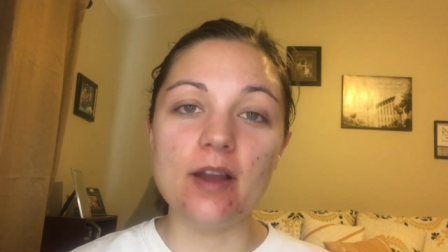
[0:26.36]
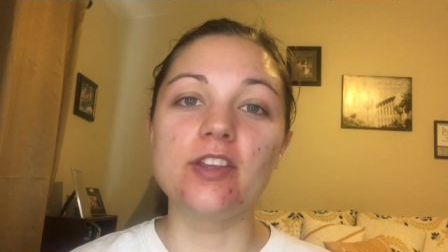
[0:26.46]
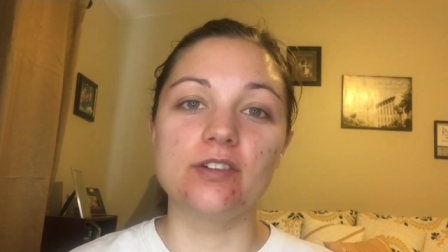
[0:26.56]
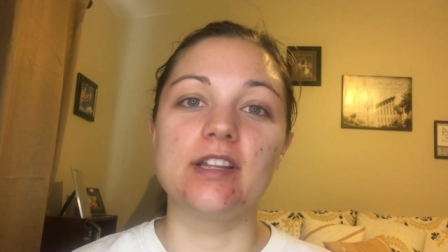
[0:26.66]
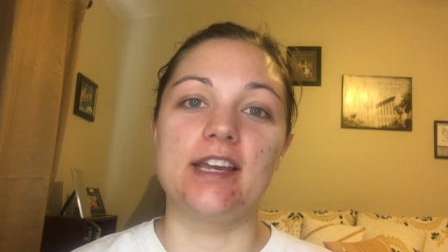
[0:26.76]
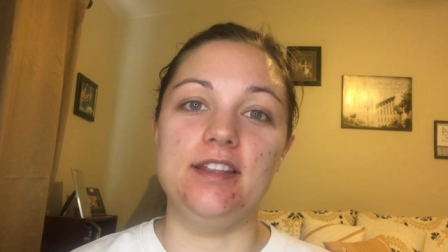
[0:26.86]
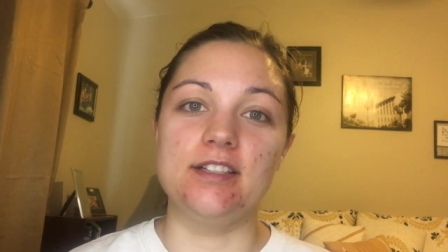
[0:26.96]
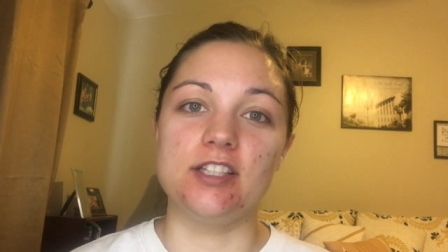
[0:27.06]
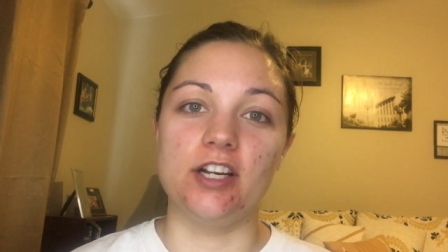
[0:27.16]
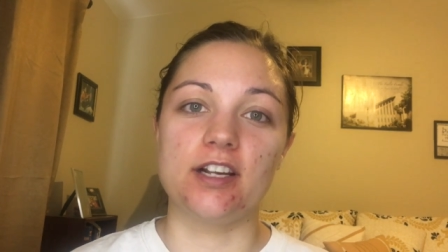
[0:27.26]
you'll like
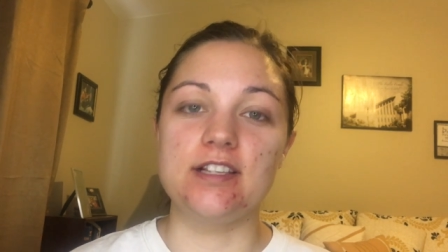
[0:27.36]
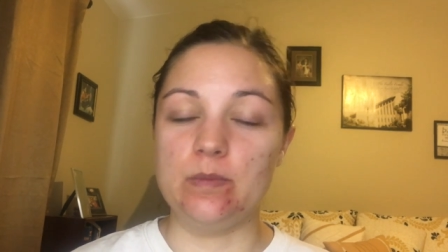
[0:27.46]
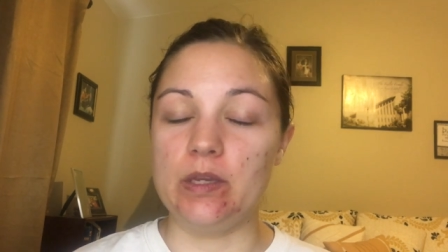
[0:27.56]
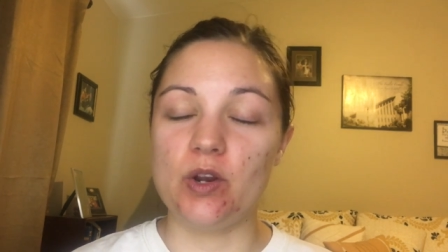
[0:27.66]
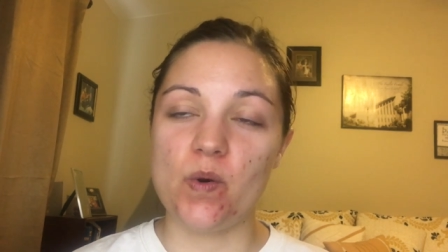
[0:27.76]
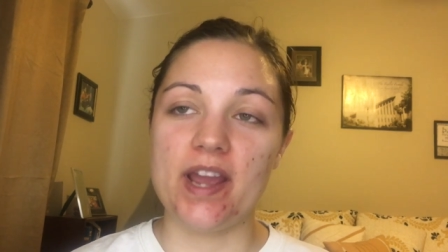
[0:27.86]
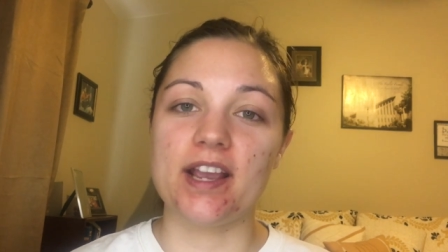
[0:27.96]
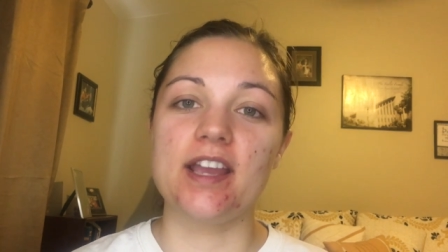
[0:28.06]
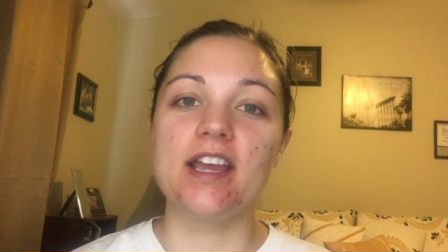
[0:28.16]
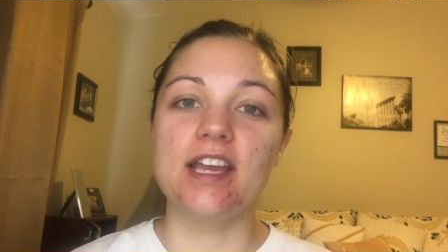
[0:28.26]
this look because it'll be
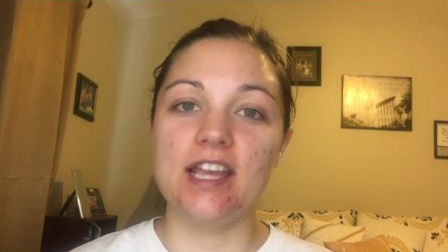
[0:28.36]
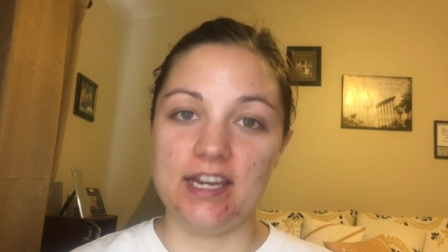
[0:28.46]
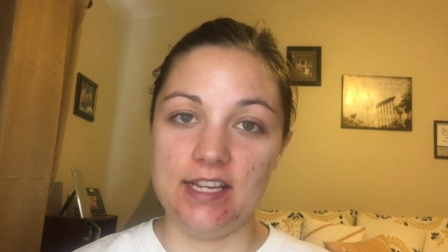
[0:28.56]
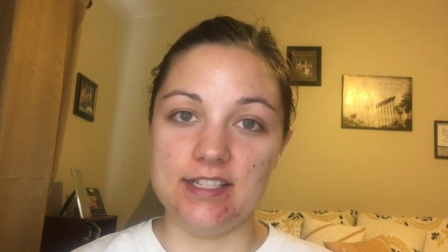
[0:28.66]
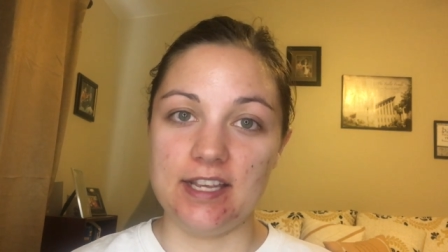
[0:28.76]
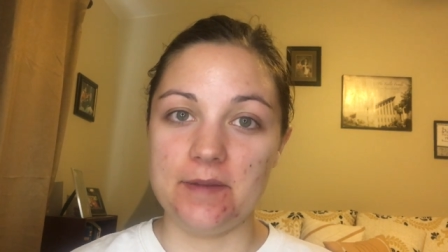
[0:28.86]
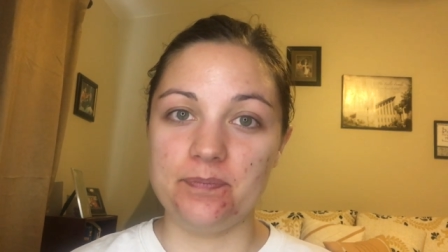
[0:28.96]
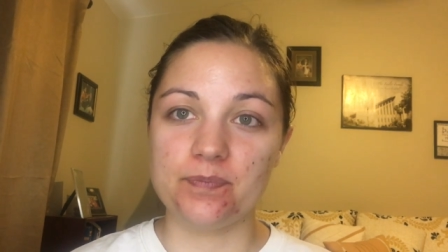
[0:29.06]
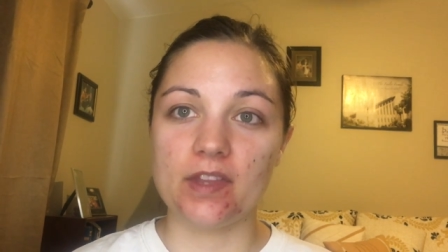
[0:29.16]
quick and easy